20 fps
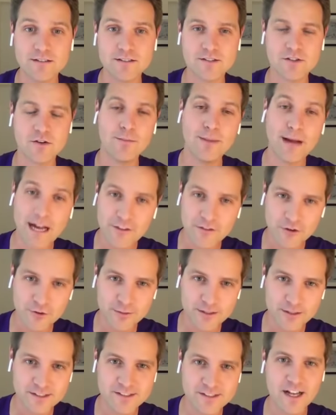So a
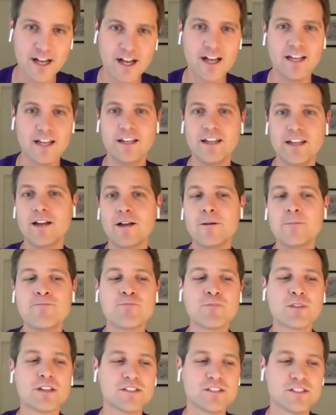bathroom inside,
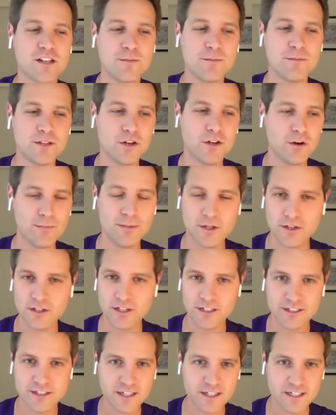some
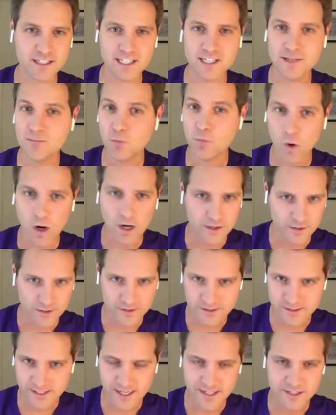ability to keep water
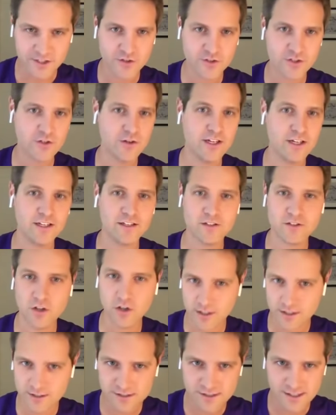inside your unit,
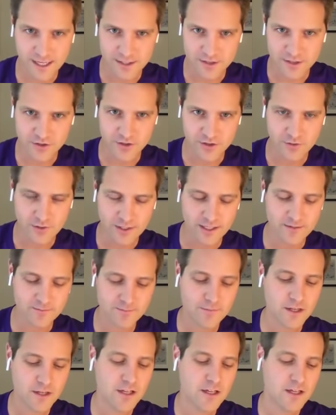cook inside your unit,
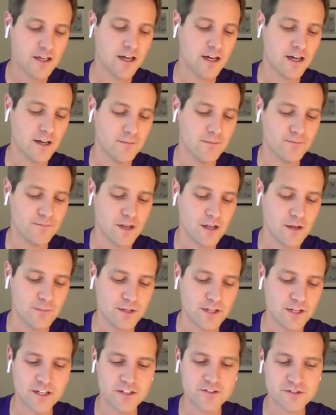
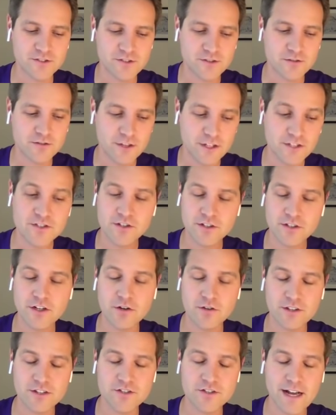because these
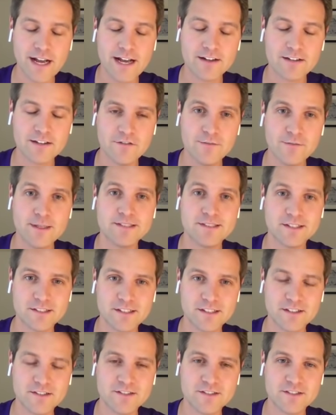are active
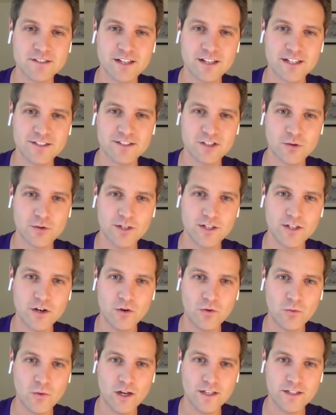businesses, and so they
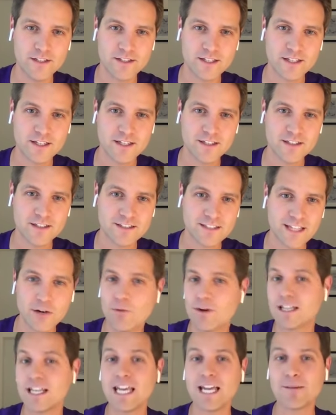don't want
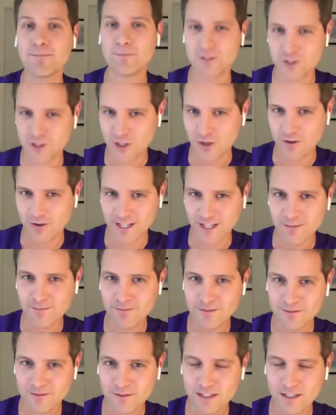campers showing up,
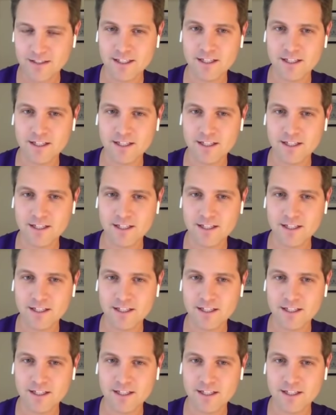right?